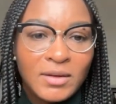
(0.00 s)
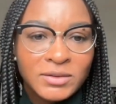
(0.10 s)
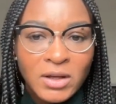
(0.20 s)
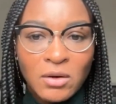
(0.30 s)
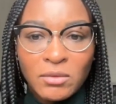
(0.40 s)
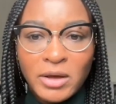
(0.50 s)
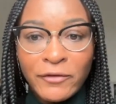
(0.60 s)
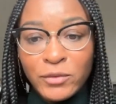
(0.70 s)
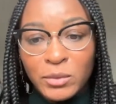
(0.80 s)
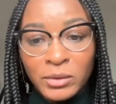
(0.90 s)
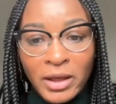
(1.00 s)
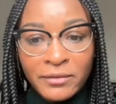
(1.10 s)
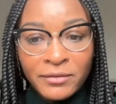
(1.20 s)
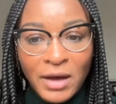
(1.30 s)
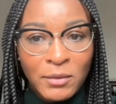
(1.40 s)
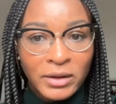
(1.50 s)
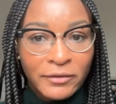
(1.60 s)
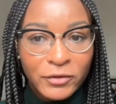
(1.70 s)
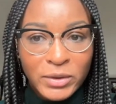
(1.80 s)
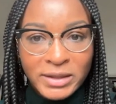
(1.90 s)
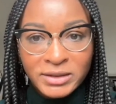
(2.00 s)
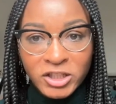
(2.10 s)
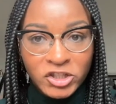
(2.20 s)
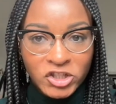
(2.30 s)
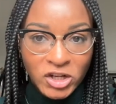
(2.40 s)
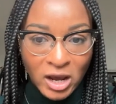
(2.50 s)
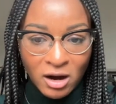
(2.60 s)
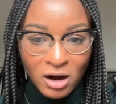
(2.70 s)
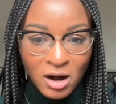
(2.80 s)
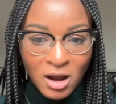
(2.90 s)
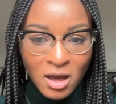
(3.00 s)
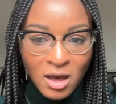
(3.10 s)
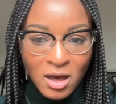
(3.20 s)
So if you would love, I would love for you guys to share.